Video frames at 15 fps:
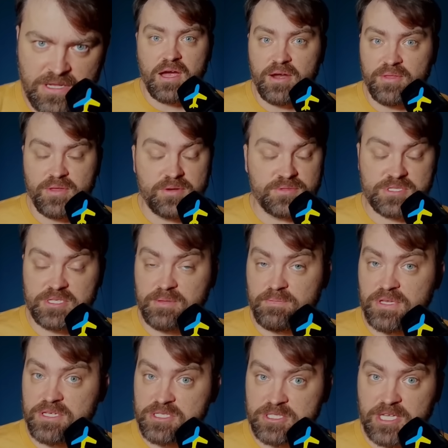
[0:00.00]
Are those the
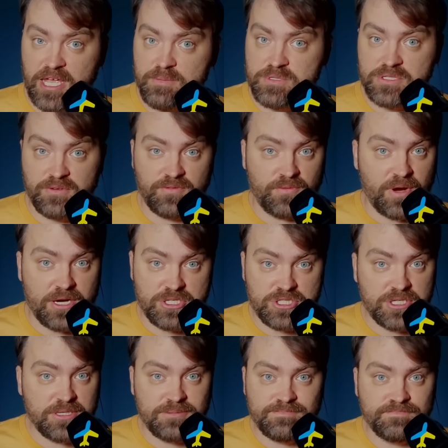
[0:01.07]
peace steps of
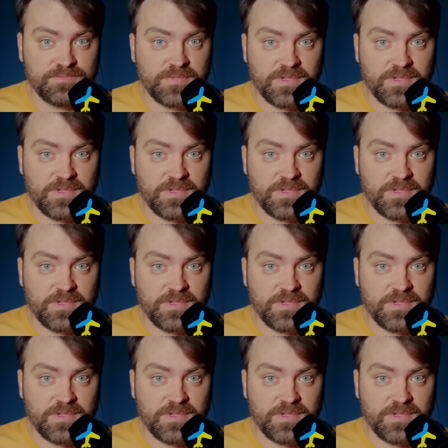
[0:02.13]
Russia?